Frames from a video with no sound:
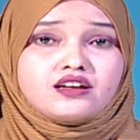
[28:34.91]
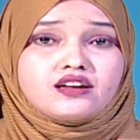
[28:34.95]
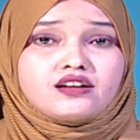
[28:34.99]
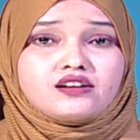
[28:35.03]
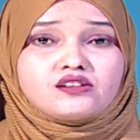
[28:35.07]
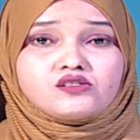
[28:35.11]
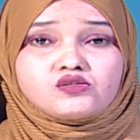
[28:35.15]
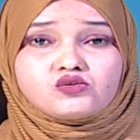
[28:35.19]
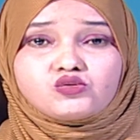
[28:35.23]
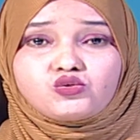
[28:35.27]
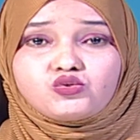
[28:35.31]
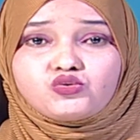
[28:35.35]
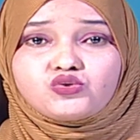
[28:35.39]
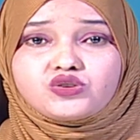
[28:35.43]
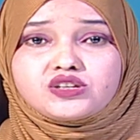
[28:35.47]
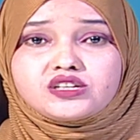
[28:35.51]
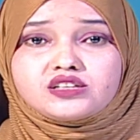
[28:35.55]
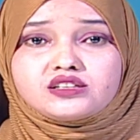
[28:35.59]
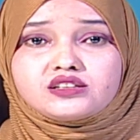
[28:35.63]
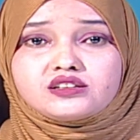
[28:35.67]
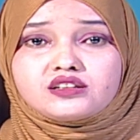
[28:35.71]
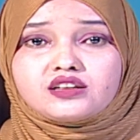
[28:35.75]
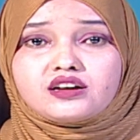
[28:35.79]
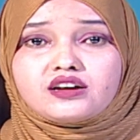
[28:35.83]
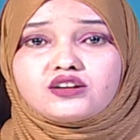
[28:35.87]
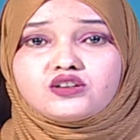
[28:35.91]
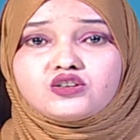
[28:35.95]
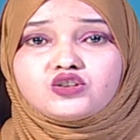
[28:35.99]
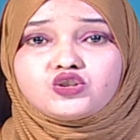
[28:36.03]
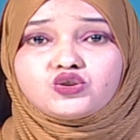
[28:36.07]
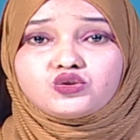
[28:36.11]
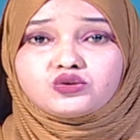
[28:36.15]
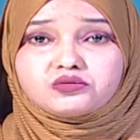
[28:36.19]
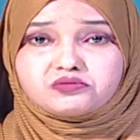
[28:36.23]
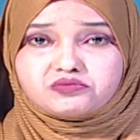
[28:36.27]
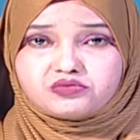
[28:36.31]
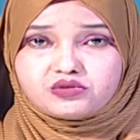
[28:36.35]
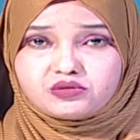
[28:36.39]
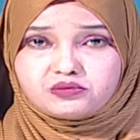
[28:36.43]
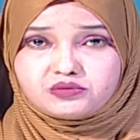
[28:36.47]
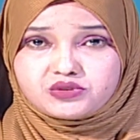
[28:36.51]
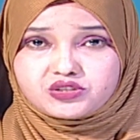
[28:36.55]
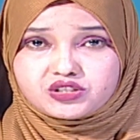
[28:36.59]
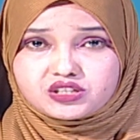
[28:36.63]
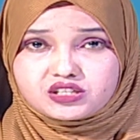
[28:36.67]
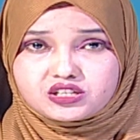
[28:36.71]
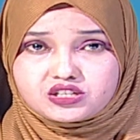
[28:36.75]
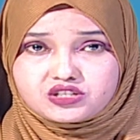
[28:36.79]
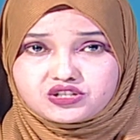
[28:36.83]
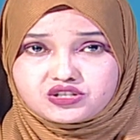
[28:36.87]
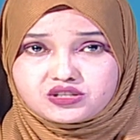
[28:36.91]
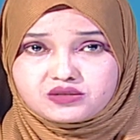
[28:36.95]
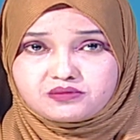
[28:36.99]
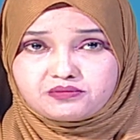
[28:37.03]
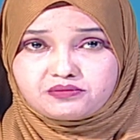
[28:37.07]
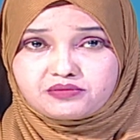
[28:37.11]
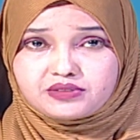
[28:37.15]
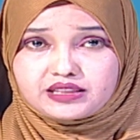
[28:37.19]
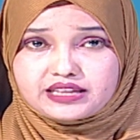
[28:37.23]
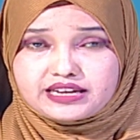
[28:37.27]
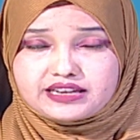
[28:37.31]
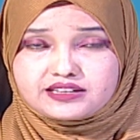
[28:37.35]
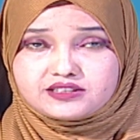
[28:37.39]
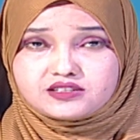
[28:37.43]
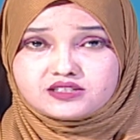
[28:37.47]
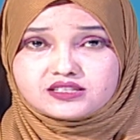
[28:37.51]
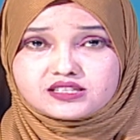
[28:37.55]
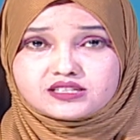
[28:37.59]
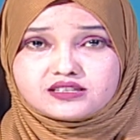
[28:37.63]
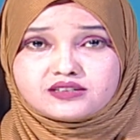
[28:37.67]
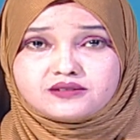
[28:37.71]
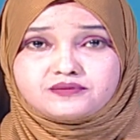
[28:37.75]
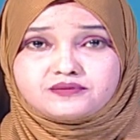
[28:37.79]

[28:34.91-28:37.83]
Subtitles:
including the new implementation plans